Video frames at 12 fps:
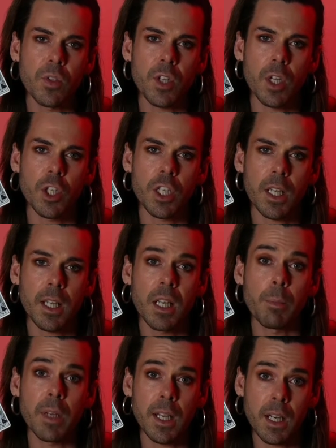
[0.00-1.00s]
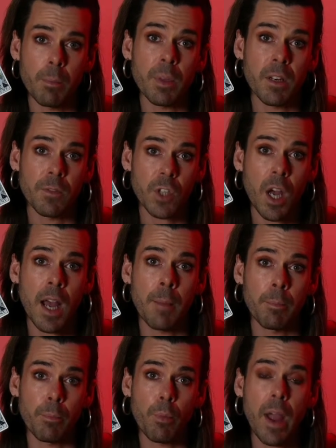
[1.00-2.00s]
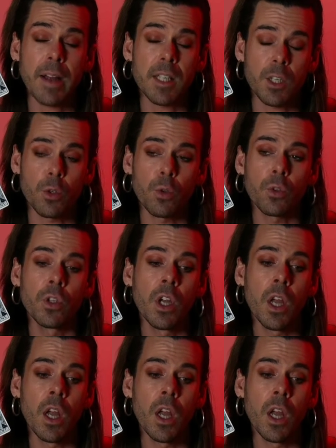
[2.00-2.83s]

searching, in a bit of time, practical,